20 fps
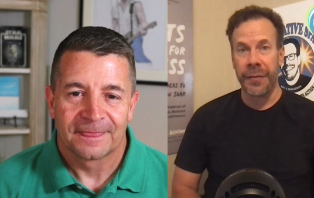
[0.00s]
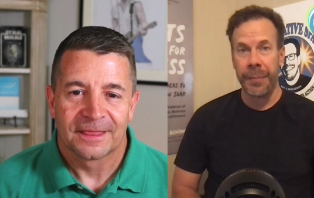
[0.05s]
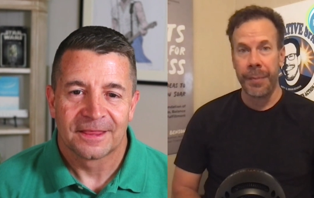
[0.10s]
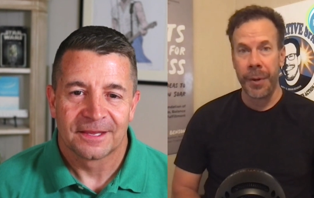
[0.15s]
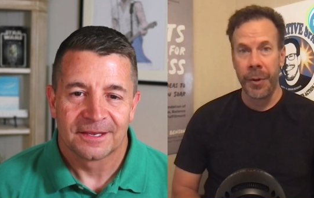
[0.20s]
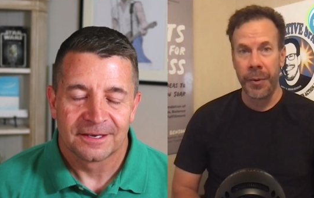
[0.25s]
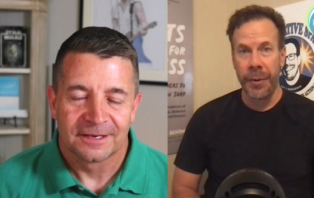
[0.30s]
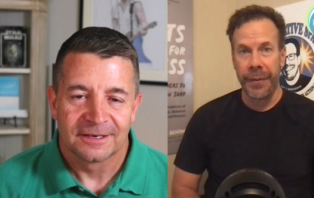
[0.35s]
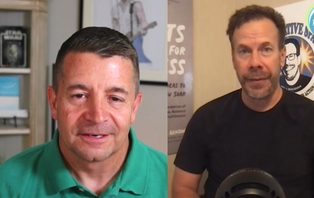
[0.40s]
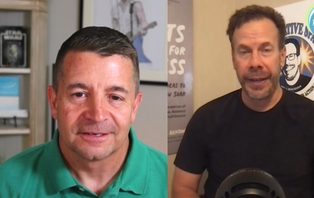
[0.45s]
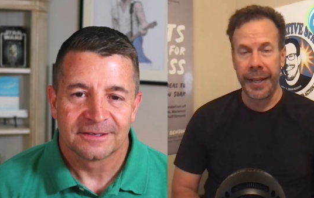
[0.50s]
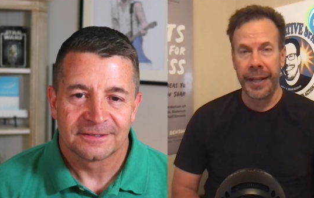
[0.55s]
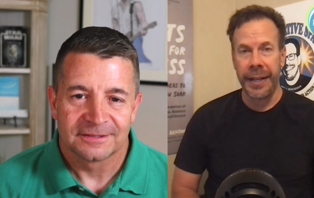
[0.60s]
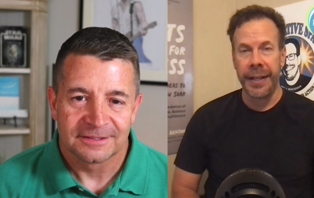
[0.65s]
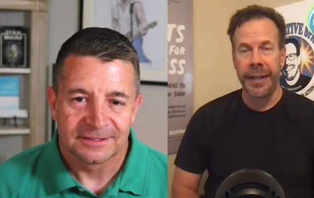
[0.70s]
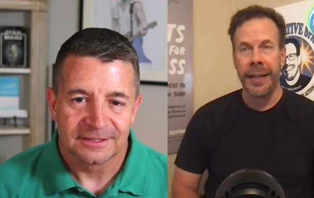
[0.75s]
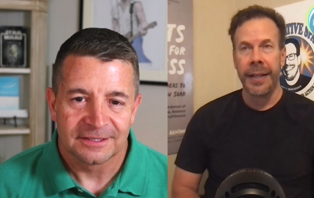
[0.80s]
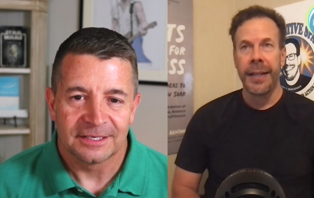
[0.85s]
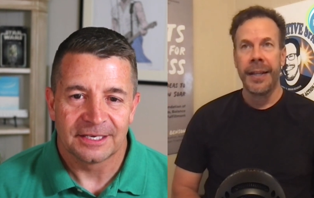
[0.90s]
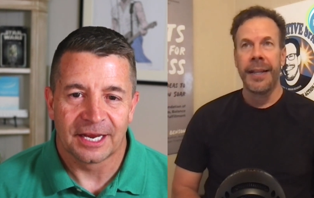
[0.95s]
Speaker 1: motivated.
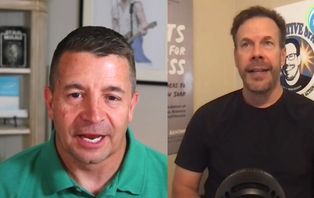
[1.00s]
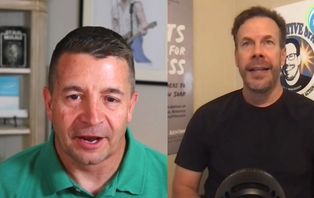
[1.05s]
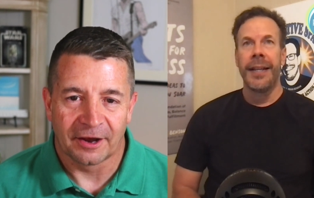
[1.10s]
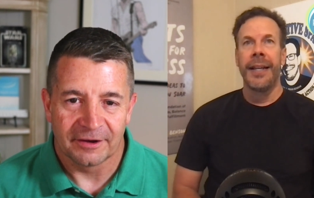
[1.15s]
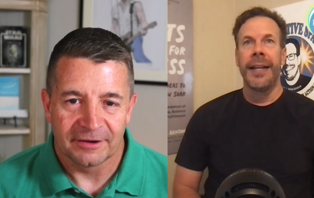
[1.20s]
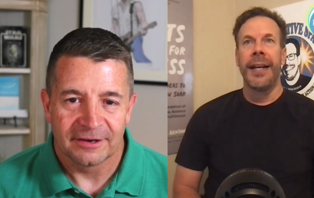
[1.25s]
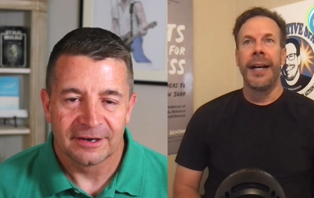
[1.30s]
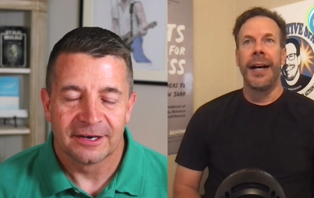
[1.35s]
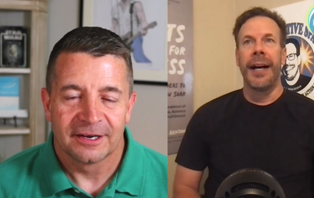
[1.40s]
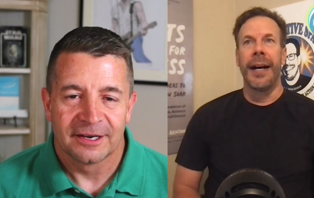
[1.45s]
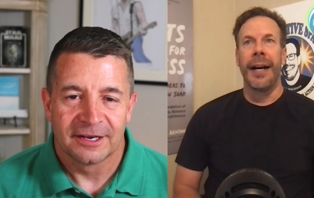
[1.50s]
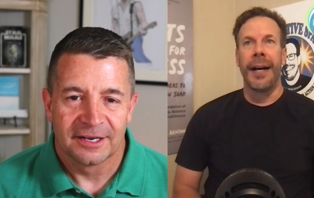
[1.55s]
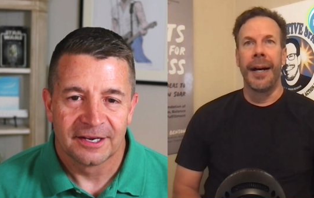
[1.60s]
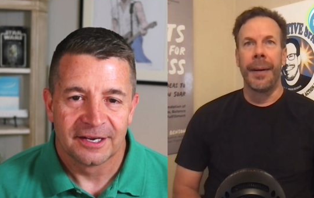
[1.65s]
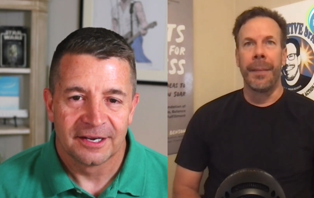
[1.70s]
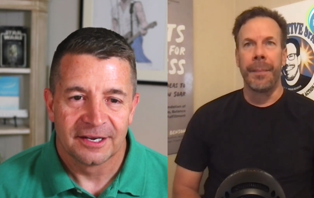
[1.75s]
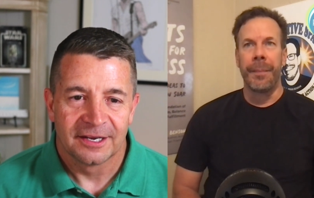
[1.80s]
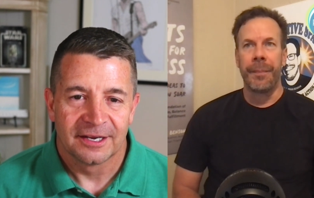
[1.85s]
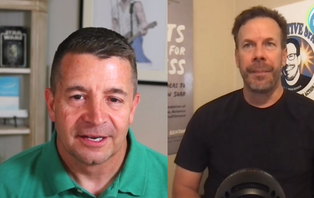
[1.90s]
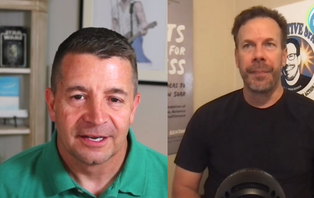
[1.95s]
Yeah.
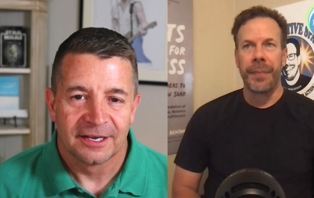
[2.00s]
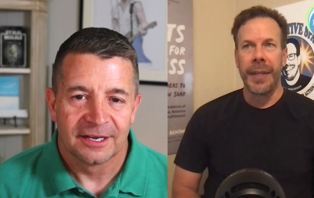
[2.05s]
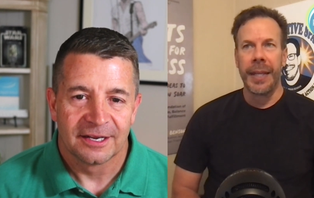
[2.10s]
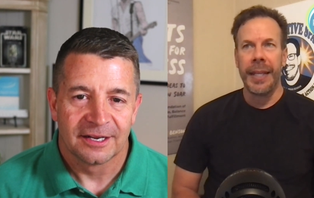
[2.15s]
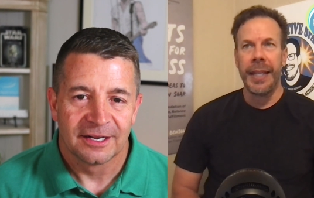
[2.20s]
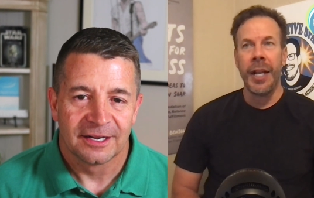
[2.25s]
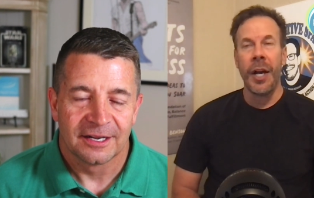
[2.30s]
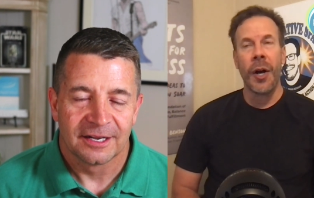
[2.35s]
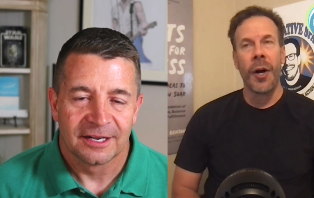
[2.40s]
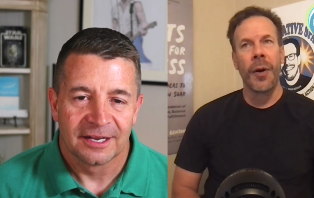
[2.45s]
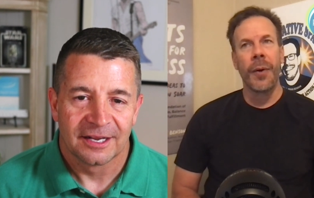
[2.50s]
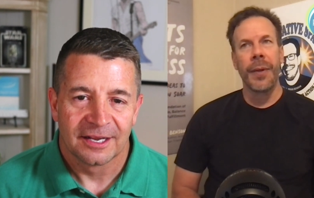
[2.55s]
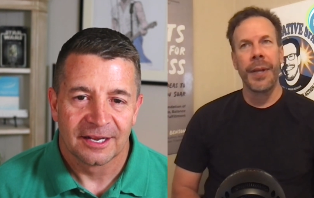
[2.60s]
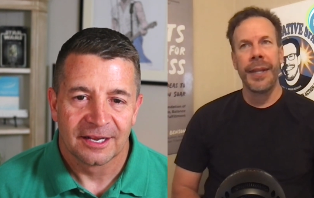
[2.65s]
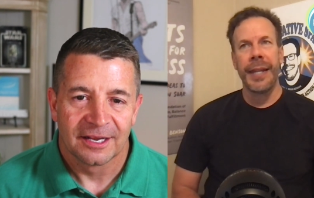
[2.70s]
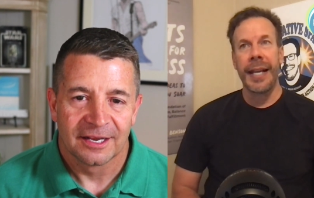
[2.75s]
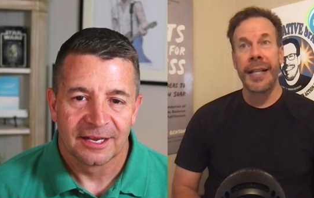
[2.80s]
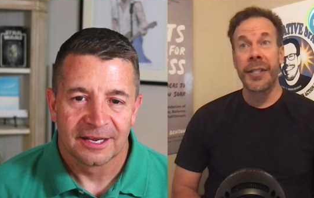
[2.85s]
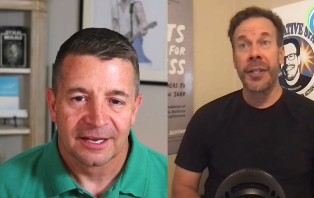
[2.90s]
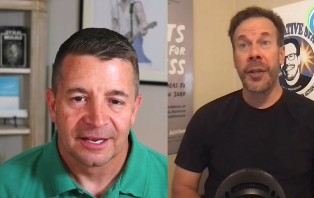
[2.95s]
Um, you know, and
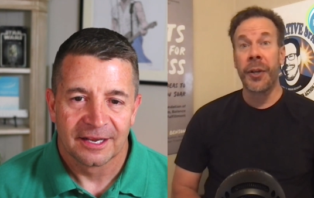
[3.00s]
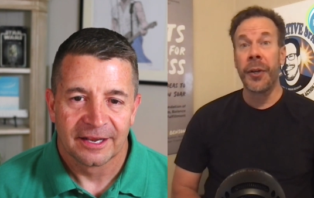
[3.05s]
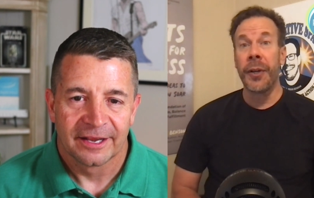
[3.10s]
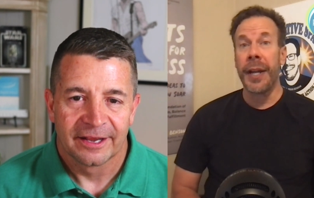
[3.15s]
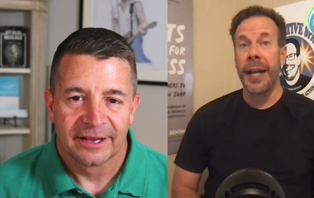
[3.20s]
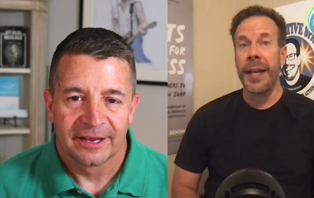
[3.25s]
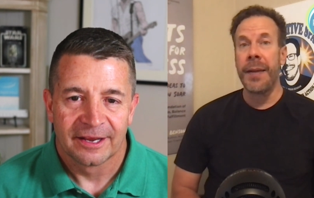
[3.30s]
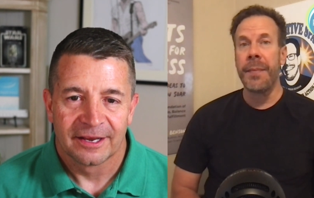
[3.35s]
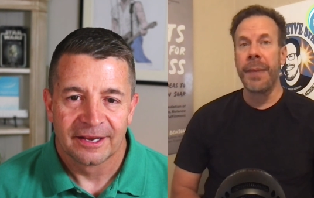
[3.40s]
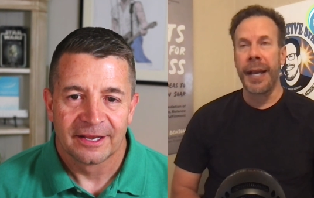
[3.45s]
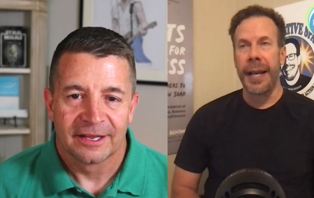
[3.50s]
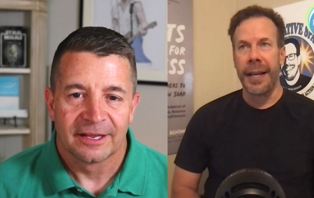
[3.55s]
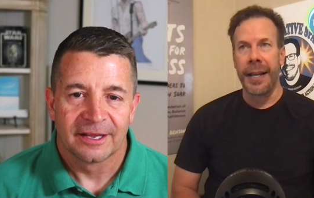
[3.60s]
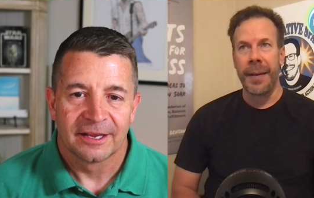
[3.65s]
that's good and bad.